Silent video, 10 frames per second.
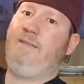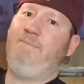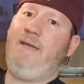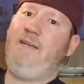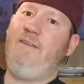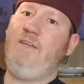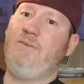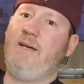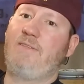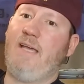made in the
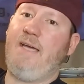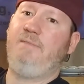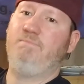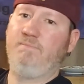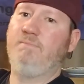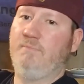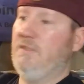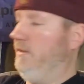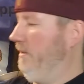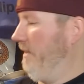USA,
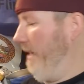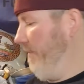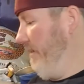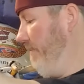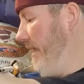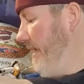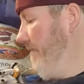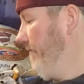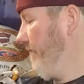I'm going to buy it.